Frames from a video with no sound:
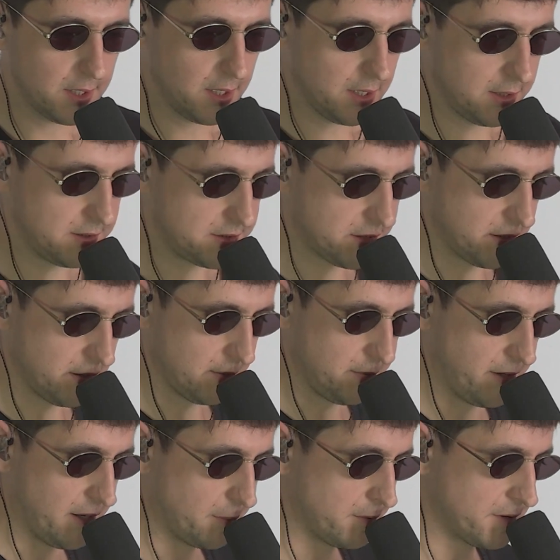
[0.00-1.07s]
And uh,
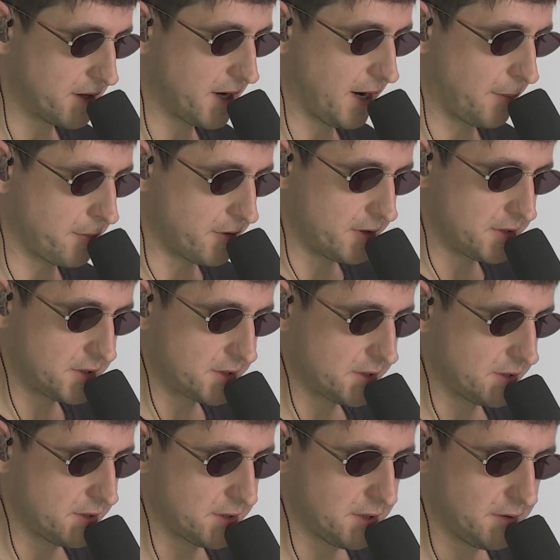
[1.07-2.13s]
playing with the cameras
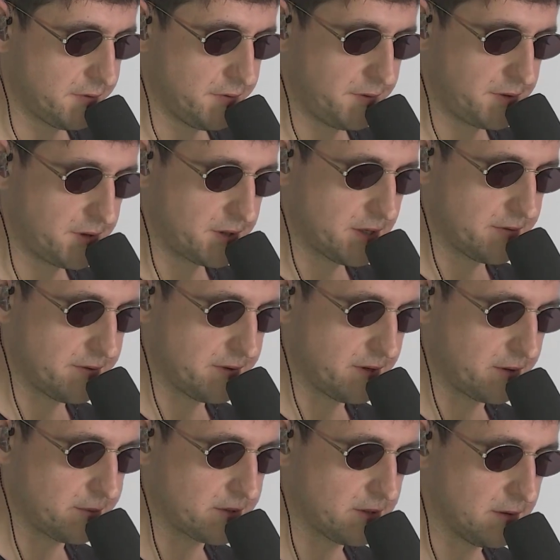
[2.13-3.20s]
and stuff, it's just
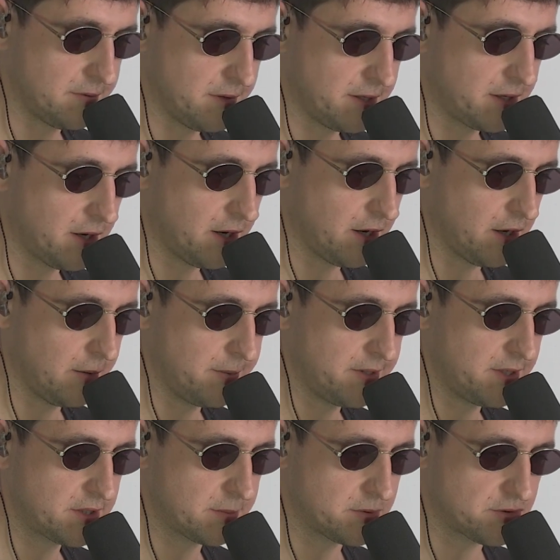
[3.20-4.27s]
everything was lovely. Got home, we
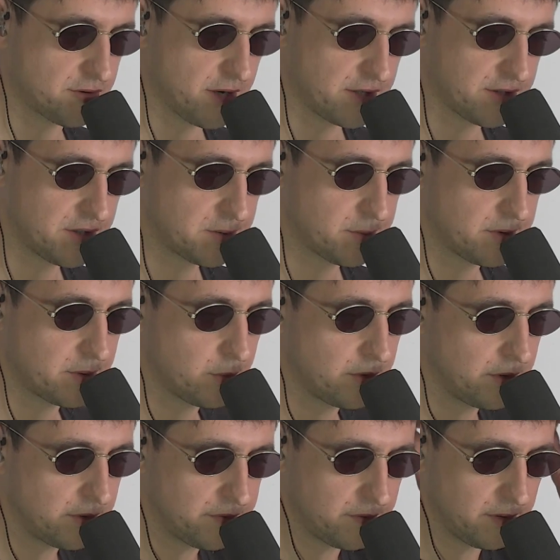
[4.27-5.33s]
did some stretches with the
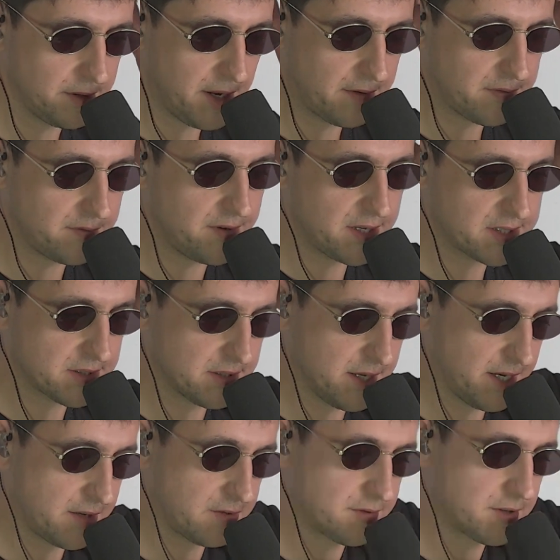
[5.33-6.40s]
wonderful and effervescent
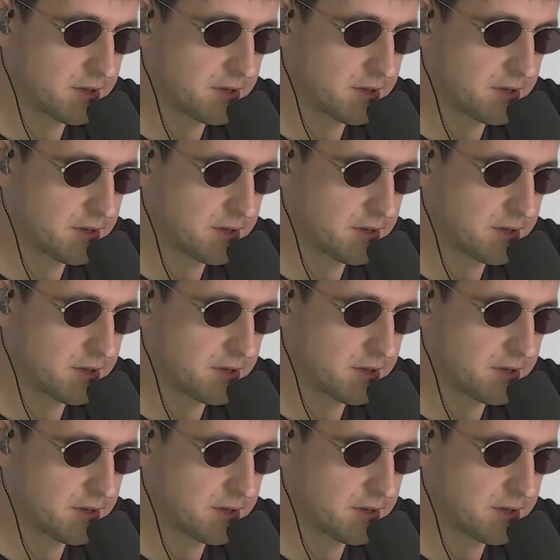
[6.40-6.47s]
Hannah and